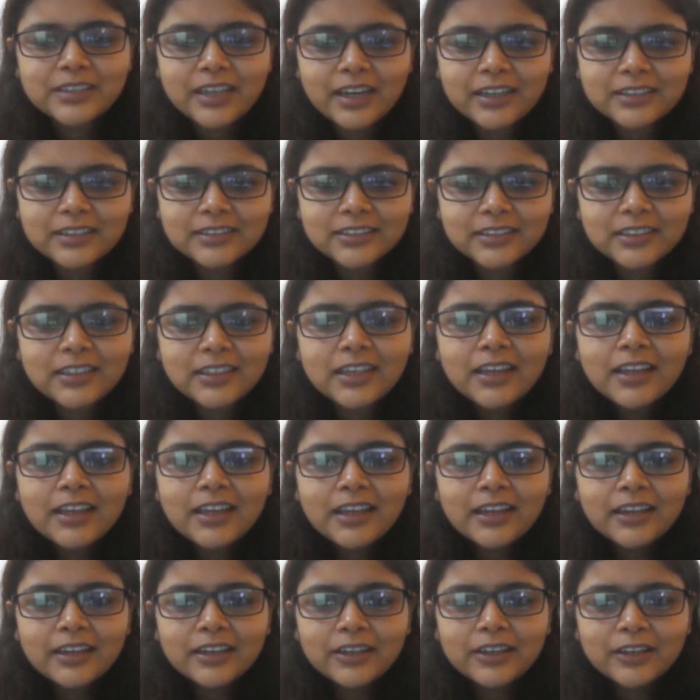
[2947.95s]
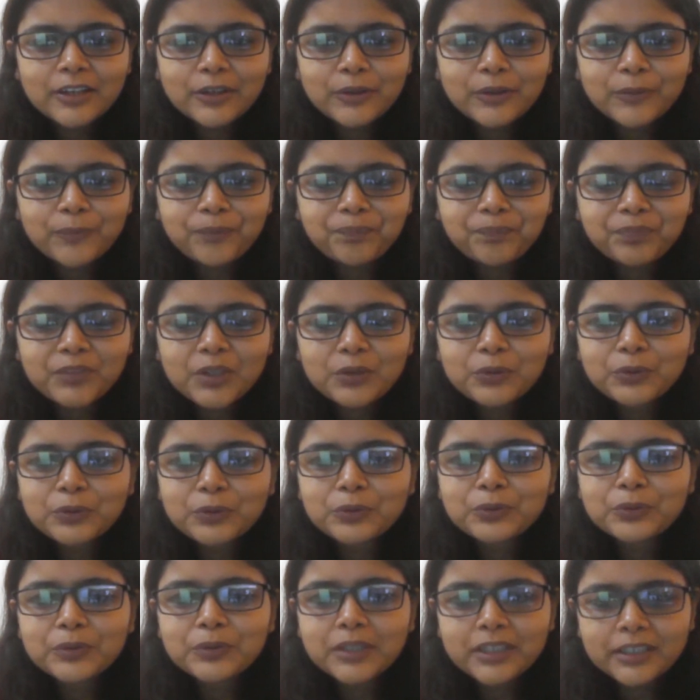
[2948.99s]
Arti,
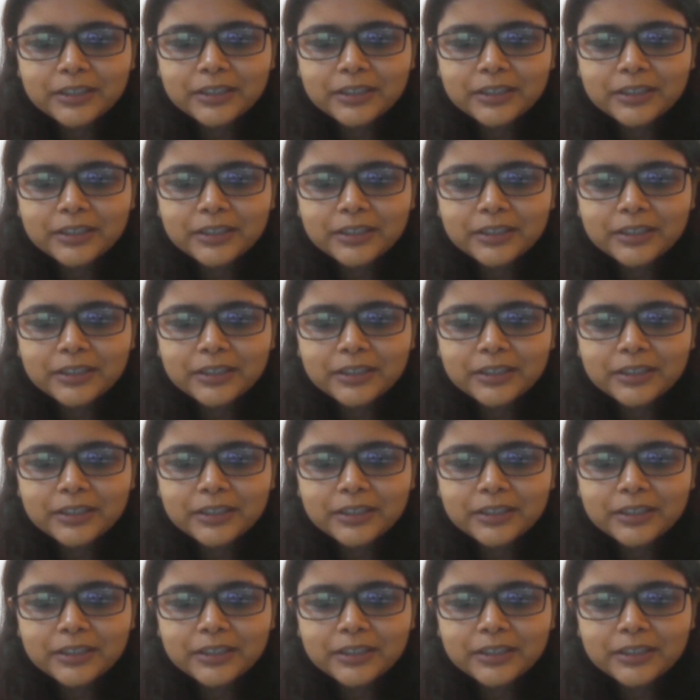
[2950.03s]
who.